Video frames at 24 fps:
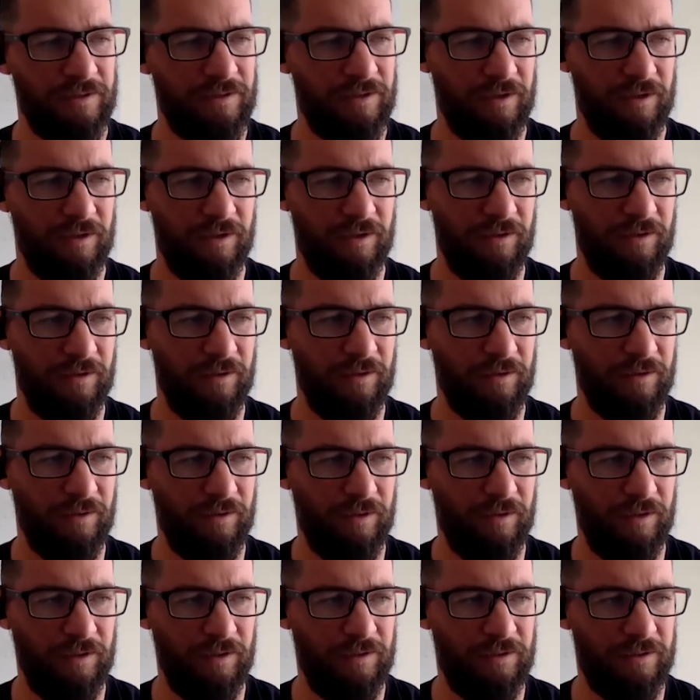So
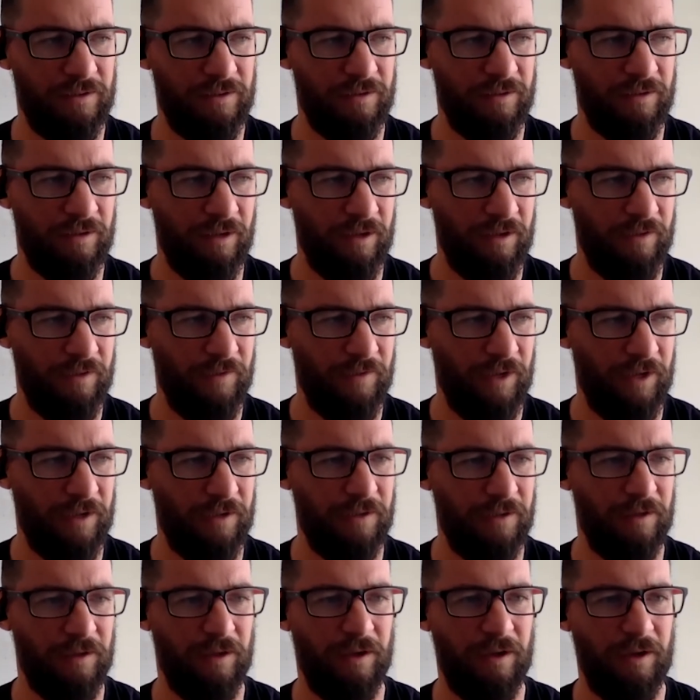this kind of
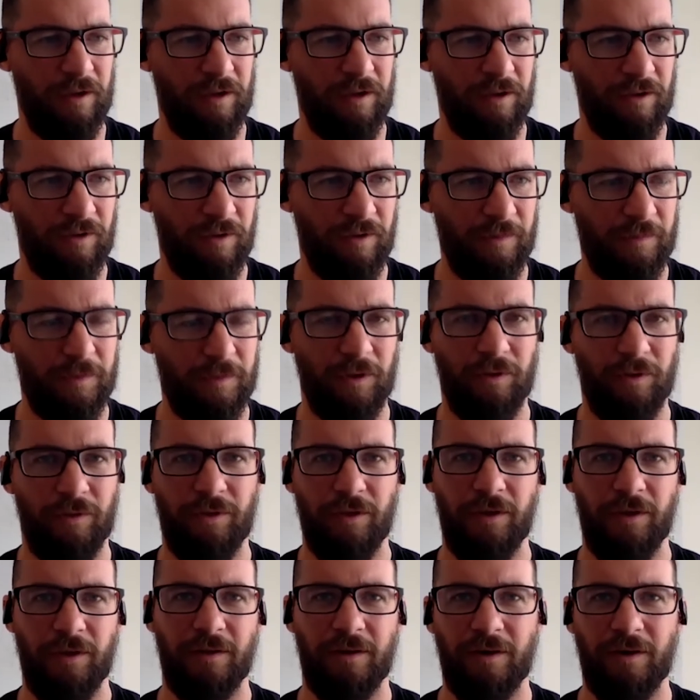underlying crypto
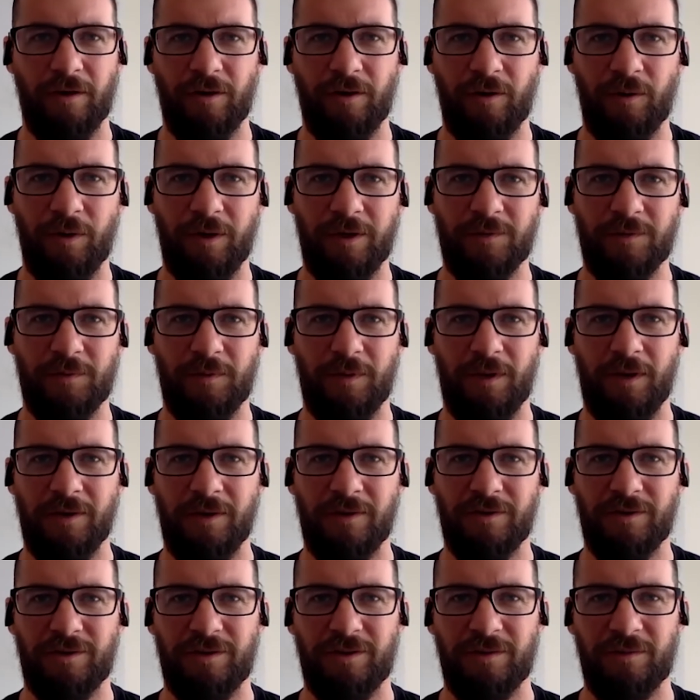thing that had always
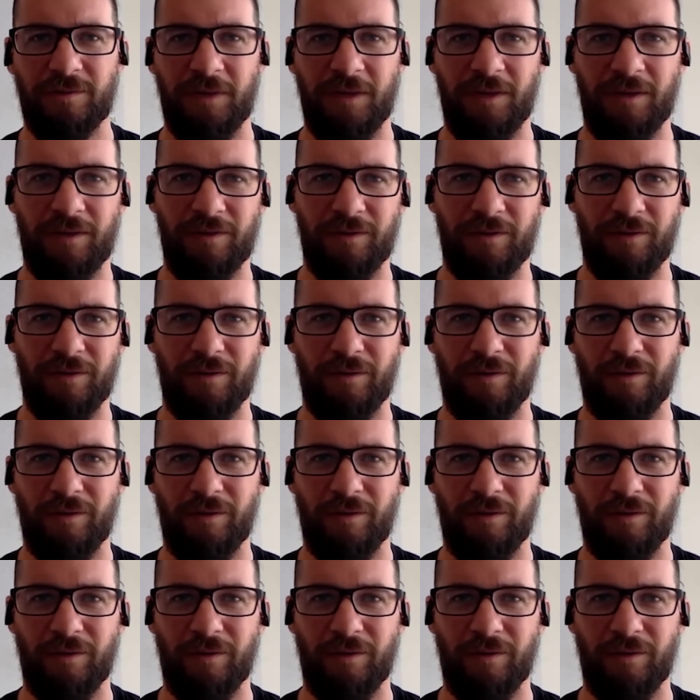interested me through,